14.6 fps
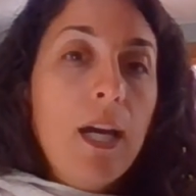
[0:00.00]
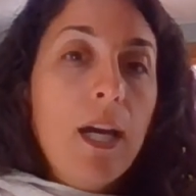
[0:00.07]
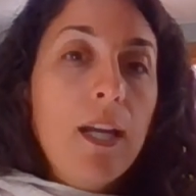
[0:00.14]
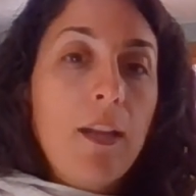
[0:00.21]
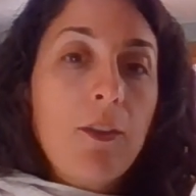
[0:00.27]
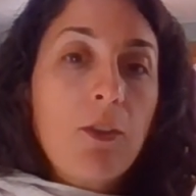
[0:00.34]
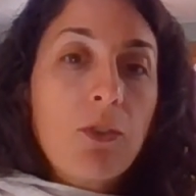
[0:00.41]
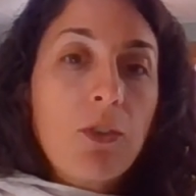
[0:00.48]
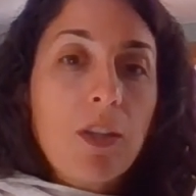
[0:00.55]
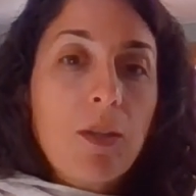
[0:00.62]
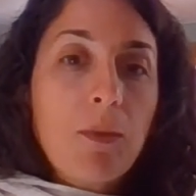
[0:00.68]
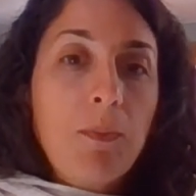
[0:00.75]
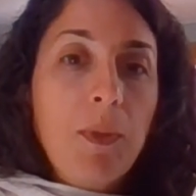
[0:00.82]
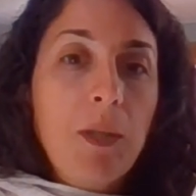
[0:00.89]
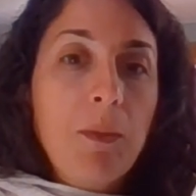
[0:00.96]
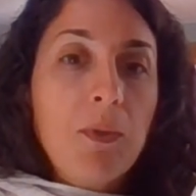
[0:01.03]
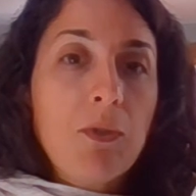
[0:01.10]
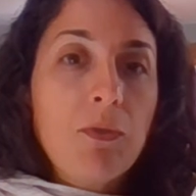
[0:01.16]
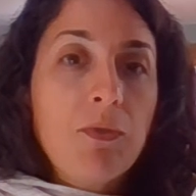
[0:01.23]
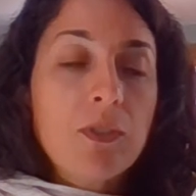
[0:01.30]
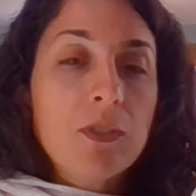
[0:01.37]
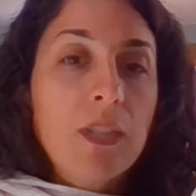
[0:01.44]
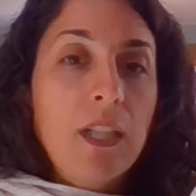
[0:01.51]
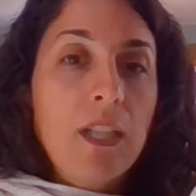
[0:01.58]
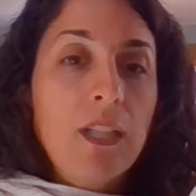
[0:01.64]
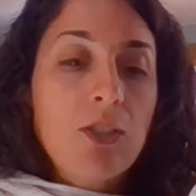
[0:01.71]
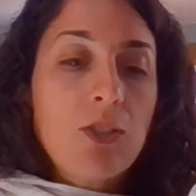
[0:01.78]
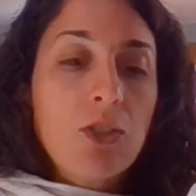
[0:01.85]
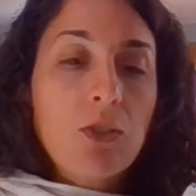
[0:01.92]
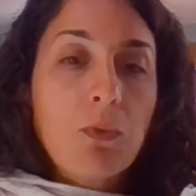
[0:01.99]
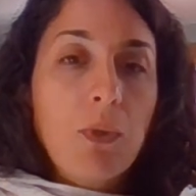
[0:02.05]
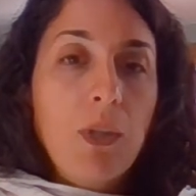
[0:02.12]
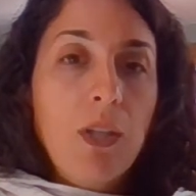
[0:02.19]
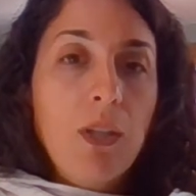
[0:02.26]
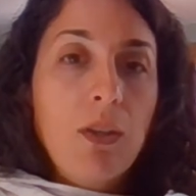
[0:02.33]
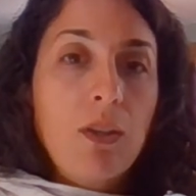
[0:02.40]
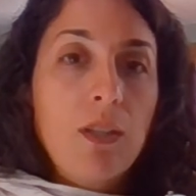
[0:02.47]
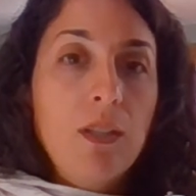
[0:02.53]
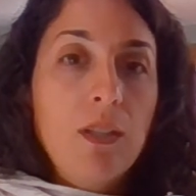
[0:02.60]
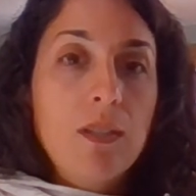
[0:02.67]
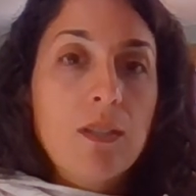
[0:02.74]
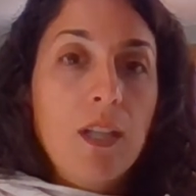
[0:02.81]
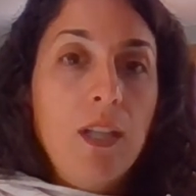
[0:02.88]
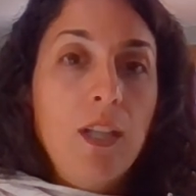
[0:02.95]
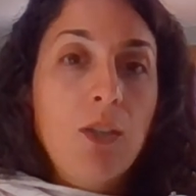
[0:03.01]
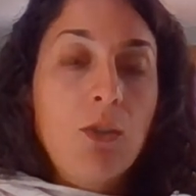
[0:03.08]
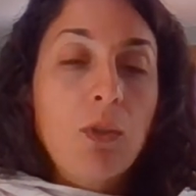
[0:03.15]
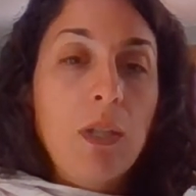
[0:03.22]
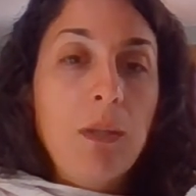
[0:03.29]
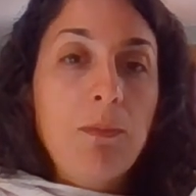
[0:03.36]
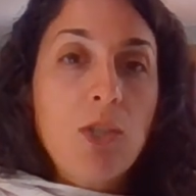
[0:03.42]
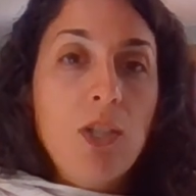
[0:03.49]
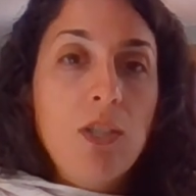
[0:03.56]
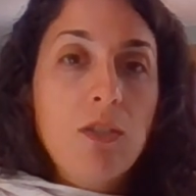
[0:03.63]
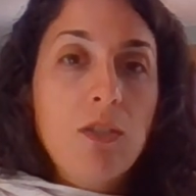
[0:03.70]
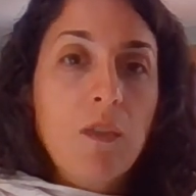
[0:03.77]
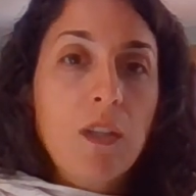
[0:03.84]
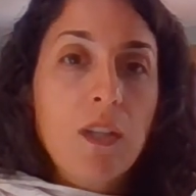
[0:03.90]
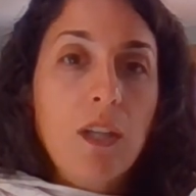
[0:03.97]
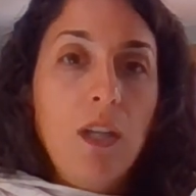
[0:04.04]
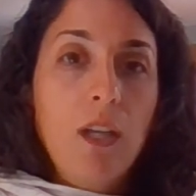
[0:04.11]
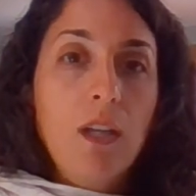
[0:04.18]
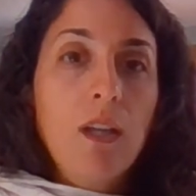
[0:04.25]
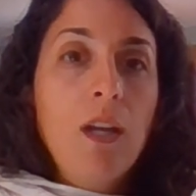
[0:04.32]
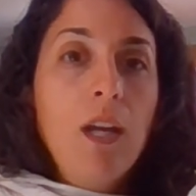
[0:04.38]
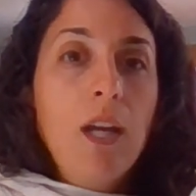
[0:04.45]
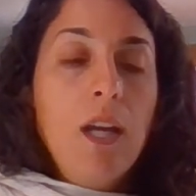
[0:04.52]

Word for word: Another thing that people fill danishes with is a cream cheese filling.